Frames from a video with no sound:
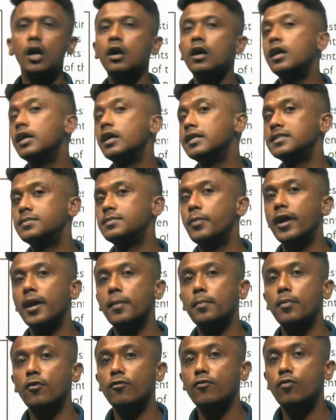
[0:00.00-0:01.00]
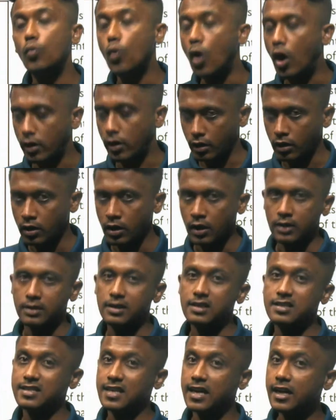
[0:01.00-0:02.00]
is made up of what? The
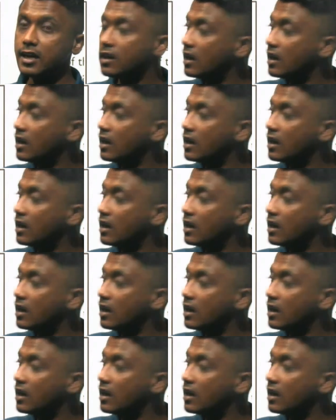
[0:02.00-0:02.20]
central